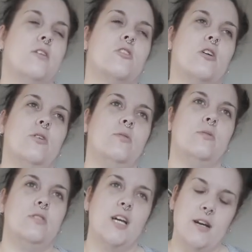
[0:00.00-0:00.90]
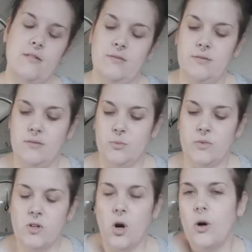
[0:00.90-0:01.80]
So yeah,
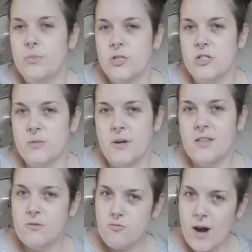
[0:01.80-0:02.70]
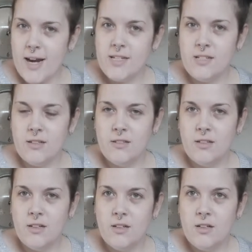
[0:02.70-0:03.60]
we've got options. But I think red,
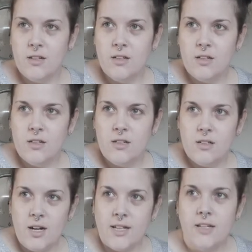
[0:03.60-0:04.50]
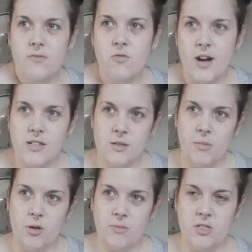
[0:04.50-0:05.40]
and then red at the
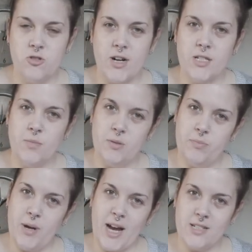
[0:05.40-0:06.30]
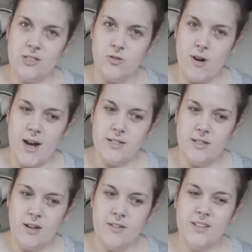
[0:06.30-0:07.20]
bottom of the dress, but patterned red.
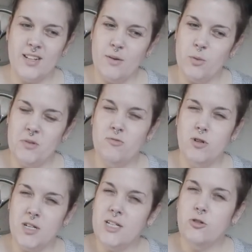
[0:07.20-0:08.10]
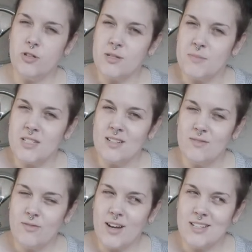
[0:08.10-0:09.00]
I think that would be really Christmassy
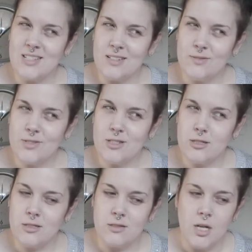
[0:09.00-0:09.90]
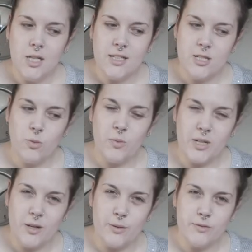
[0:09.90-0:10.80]
and festive. So that's what we're
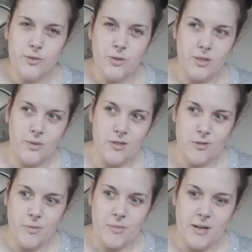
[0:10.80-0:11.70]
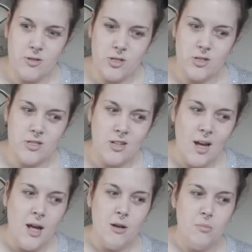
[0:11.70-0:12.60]
going for anyway. So I'm about to just
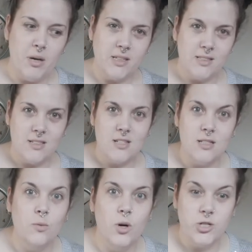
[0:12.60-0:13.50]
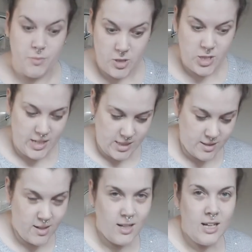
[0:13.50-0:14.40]
bung this in the washing machine.